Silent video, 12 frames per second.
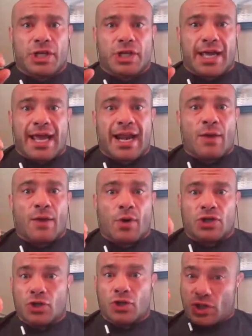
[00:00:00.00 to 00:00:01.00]
And I
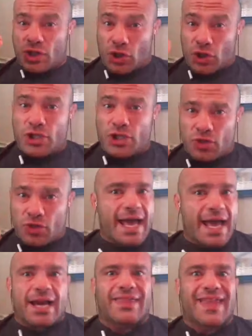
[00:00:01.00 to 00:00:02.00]
want you to do as good as you
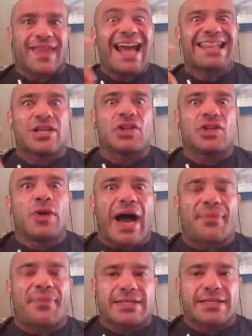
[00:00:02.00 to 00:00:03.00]
can. I, I think you
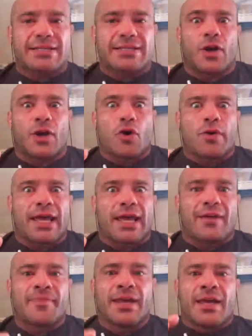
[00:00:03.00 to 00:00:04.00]
got this. And they go, okay.
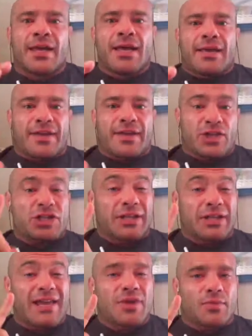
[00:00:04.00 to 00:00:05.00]
They just
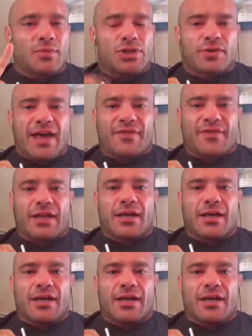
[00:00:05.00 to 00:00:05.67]
claimed it was too heavy